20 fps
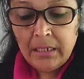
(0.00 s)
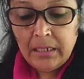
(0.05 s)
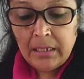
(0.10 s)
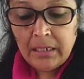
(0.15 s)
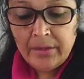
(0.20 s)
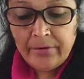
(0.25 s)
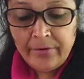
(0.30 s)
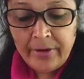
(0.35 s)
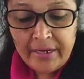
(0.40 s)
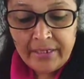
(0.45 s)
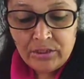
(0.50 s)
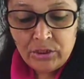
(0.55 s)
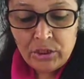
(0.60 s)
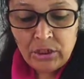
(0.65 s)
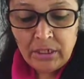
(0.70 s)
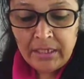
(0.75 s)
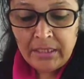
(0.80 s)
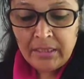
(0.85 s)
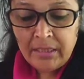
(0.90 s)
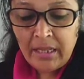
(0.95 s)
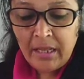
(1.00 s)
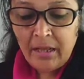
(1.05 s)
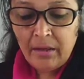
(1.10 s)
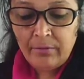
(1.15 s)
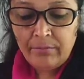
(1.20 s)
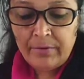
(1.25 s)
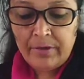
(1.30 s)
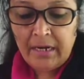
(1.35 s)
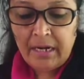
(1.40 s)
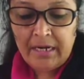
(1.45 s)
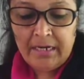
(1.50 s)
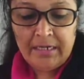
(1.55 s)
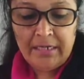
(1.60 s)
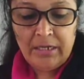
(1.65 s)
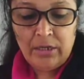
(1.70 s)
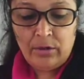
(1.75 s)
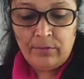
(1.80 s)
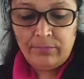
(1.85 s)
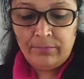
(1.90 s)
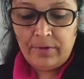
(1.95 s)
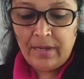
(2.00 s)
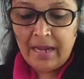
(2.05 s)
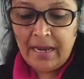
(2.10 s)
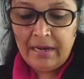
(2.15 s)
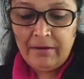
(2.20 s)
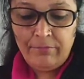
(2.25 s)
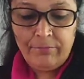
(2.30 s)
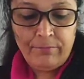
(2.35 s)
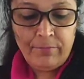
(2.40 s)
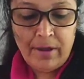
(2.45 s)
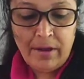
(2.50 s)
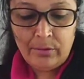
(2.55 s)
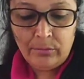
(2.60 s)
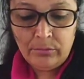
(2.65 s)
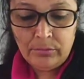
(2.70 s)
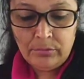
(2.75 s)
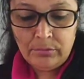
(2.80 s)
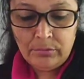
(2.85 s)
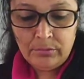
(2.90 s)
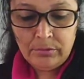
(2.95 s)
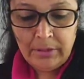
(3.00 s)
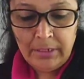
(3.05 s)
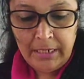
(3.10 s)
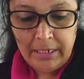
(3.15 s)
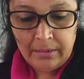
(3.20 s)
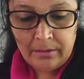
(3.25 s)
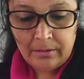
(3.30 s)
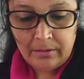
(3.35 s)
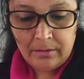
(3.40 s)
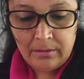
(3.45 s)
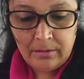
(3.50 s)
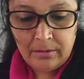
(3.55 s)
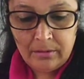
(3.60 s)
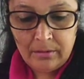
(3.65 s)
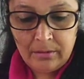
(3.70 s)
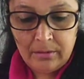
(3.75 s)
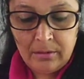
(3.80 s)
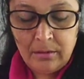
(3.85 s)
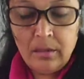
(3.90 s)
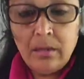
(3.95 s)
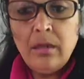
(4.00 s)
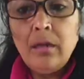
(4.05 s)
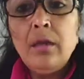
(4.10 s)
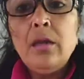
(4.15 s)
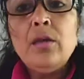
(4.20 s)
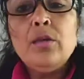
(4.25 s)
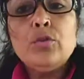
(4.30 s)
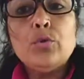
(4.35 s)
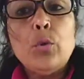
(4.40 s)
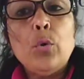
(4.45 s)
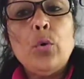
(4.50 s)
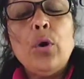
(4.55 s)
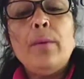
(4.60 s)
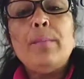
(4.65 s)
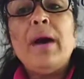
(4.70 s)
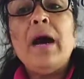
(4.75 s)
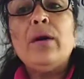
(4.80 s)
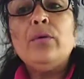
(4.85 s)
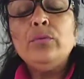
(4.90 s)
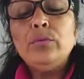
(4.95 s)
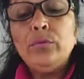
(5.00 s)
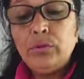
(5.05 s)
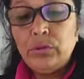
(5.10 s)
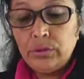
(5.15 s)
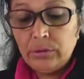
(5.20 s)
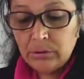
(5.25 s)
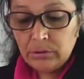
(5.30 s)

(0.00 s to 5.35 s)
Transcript: rich in the variety of life found here. So about